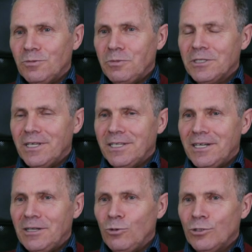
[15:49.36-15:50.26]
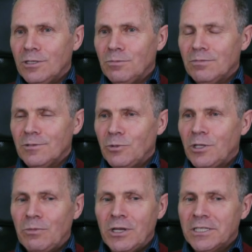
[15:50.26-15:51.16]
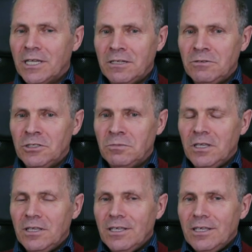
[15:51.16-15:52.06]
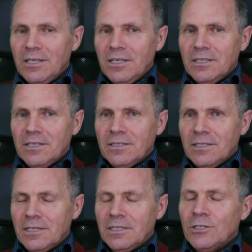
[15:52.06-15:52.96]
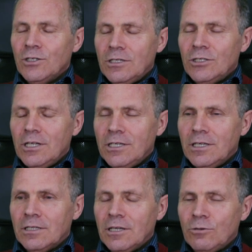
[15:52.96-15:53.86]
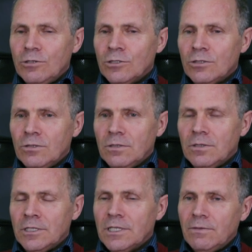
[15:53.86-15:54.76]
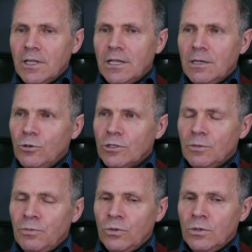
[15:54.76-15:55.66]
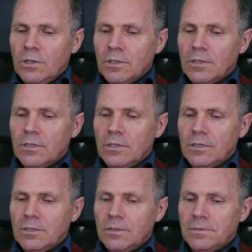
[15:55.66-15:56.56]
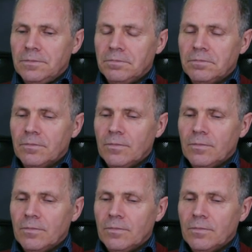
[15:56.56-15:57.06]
are constantly working with Dmitry Alexandrovich. Yes, our decision is that the main work in the industrial direction